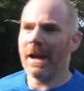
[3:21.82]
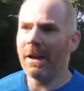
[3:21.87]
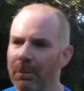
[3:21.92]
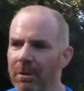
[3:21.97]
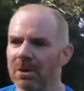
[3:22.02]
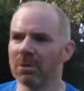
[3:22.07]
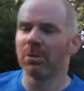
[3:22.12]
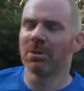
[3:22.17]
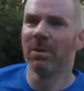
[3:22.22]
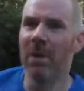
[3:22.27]

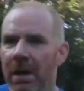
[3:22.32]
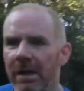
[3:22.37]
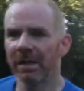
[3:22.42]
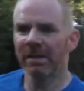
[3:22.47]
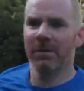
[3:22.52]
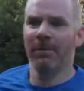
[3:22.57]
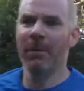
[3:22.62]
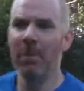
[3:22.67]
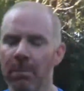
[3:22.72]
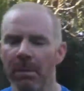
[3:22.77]
which was
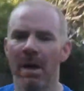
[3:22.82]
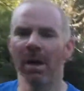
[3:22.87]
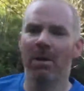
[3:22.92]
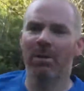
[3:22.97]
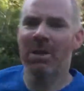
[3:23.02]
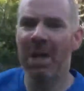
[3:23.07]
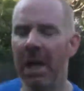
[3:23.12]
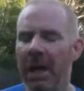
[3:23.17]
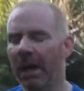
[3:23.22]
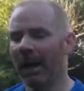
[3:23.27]
nice, a few
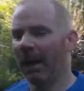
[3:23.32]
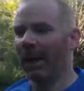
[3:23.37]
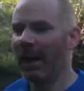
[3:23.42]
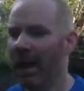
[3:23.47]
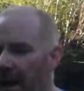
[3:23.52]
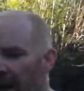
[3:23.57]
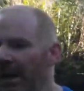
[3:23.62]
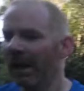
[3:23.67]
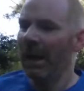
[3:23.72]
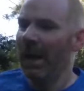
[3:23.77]
miles,
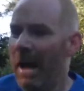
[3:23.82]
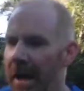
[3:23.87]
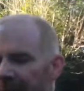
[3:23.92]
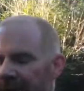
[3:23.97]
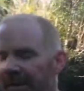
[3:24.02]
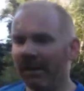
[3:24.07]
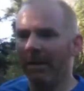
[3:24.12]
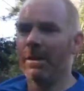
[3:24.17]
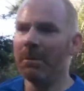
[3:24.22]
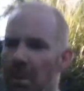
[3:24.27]
and
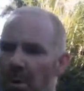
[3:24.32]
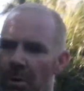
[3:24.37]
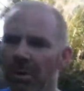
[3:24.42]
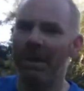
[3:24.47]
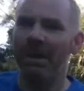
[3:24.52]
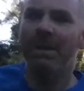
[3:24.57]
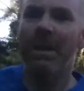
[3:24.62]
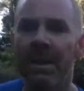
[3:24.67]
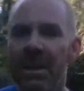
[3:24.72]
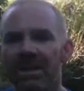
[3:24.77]
then in the
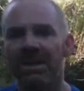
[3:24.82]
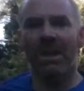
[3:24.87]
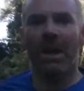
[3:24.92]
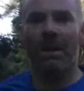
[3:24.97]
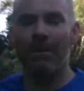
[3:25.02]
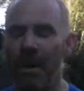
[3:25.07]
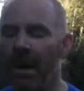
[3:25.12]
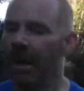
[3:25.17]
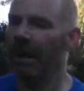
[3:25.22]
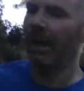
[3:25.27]
morning did the
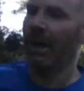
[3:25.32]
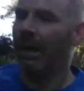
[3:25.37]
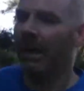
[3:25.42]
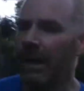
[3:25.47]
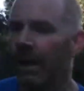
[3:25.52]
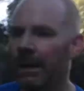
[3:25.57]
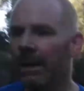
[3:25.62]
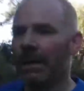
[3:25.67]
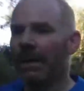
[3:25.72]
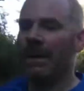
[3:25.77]
same.
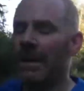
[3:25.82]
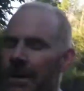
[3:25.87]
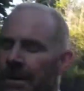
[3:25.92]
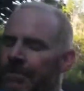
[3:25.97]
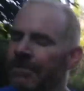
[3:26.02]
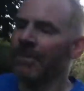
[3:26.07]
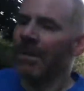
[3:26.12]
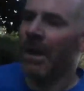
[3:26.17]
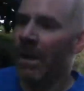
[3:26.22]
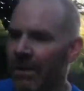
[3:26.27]

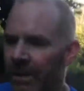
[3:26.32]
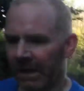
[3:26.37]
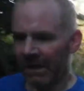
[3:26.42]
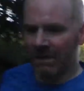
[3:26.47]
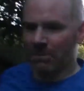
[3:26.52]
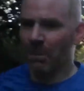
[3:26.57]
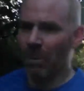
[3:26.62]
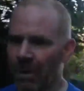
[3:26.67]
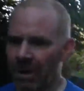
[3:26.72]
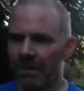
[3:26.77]
The
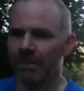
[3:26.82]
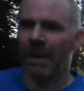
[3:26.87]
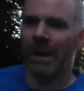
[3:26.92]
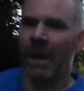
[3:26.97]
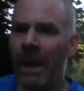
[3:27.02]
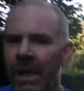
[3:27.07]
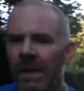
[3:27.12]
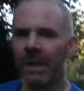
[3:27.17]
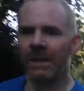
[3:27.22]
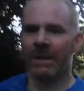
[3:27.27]
next morning, I mean,
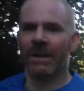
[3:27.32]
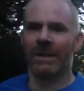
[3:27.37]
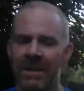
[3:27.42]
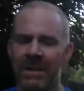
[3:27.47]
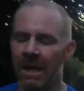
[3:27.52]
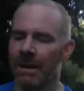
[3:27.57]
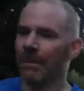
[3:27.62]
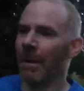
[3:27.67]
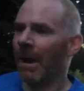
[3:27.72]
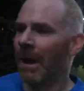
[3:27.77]
I did the
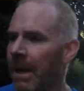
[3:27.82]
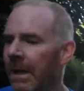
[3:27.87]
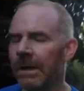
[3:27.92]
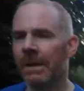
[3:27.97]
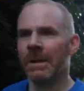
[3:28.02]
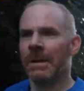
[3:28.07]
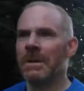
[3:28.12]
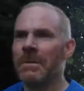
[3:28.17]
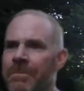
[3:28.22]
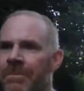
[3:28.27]
same,
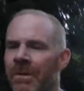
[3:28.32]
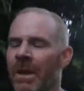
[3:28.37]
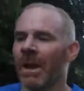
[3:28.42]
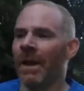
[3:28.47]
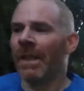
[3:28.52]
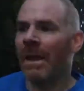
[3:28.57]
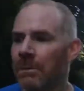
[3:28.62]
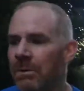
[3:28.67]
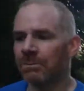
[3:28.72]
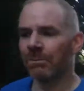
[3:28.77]
and
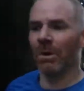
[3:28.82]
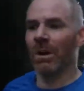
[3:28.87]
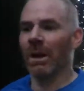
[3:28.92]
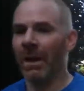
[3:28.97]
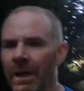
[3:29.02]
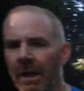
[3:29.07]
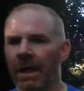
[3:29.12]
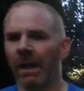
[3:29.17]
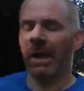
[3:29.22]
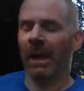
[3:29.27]
that was
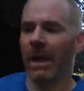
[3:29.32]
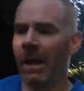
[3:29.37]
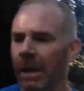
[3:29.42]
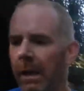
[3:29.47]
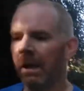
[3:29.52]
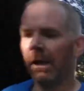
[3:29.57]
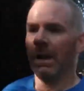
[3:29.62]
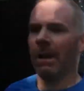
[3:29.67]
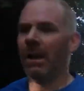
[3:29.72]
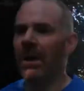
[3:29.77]
brilliant.
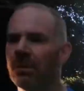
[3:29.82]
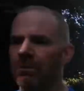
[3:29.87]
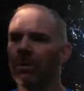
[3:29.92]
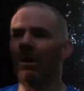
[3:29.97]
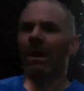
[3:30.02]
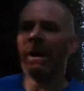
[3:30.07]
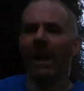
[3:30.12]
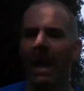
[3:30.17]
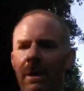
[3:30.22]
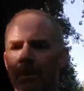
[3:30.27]

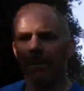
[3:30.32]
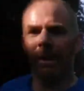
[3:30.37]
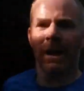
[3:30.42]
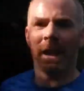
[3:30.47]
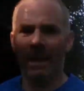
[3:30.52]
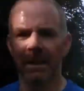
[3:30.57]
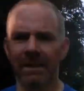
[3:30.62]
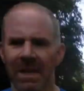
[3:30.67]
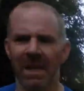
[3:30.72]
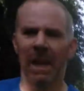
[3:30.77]
Really helped my
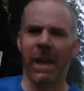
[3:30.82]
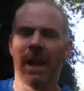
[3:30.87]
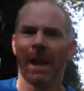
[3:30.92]
legs.